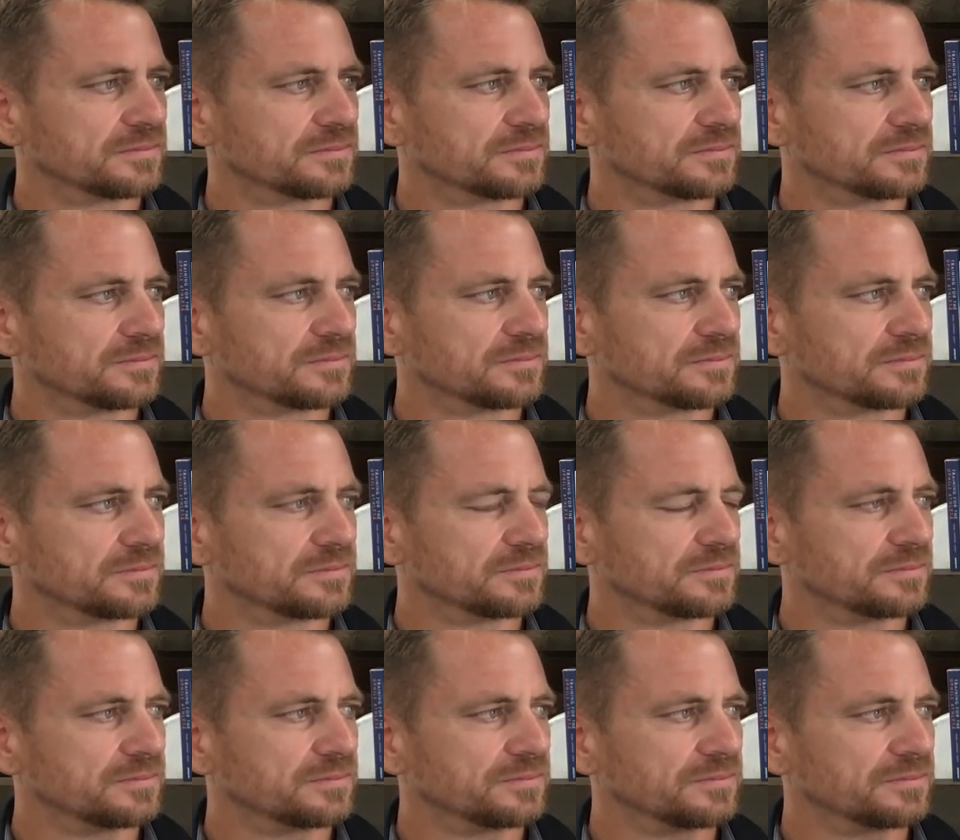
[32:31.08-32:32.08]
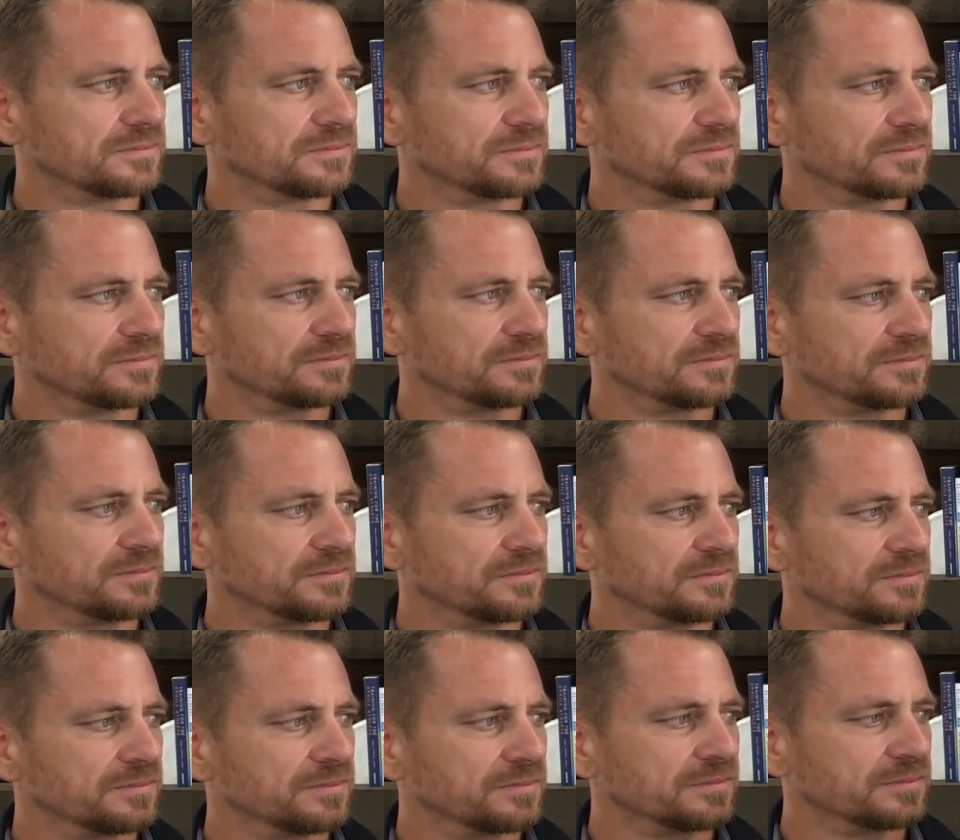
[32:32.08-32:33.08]

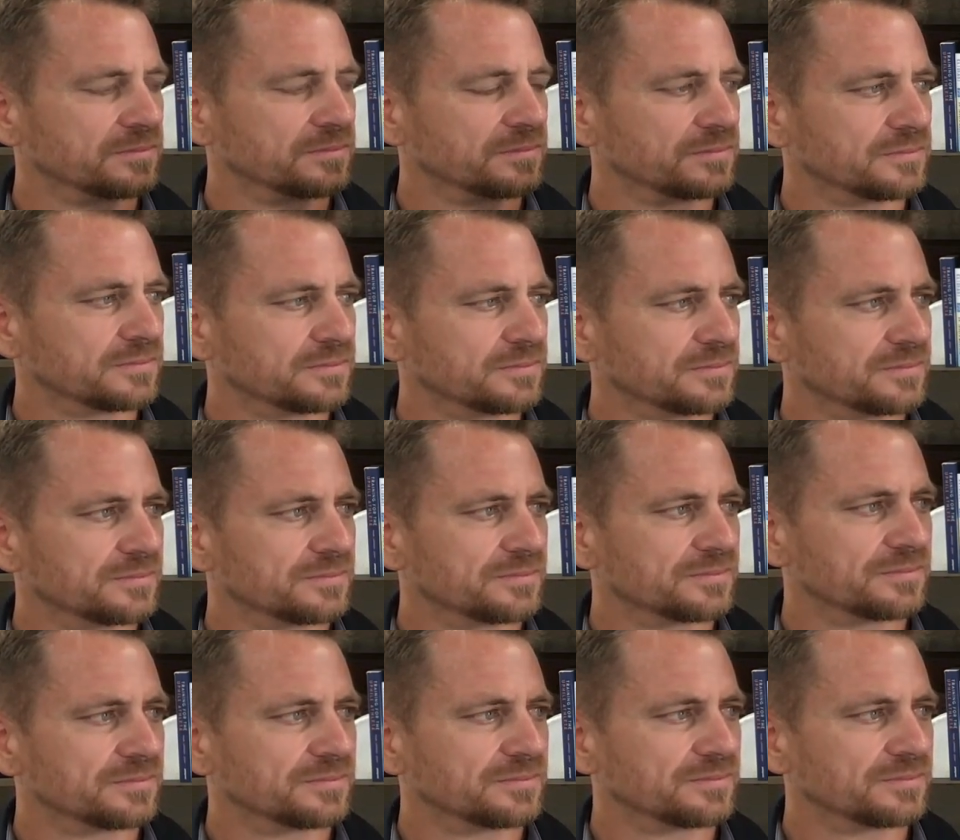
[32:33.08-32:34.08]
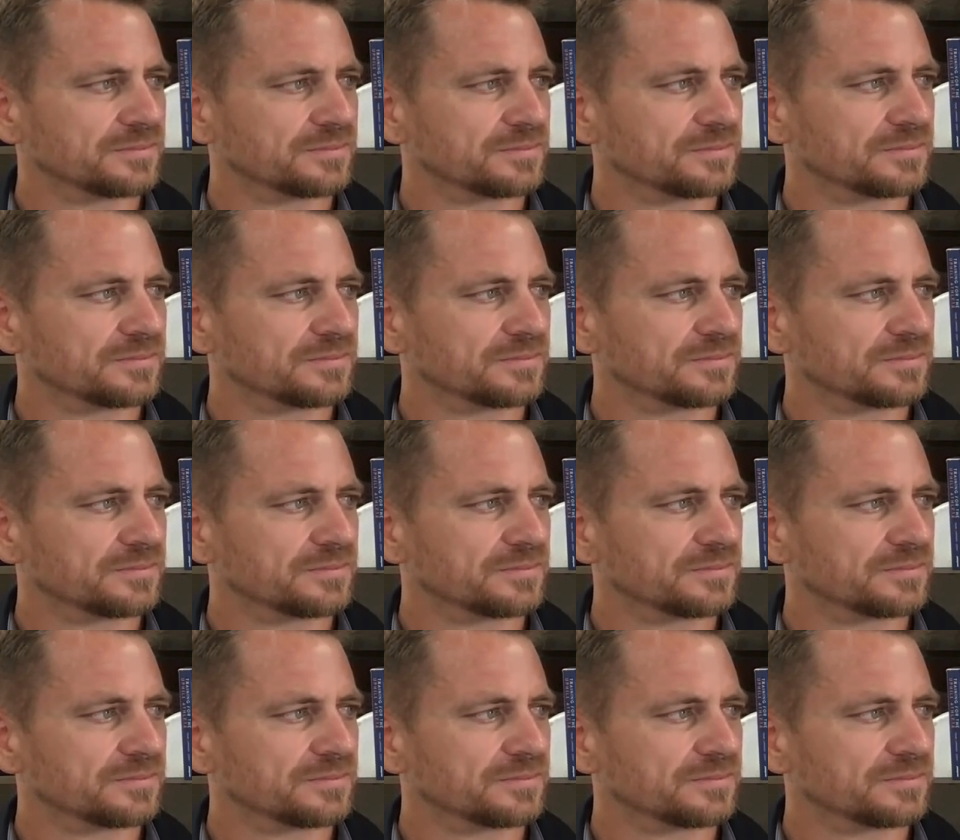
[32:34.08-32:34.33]
(silent)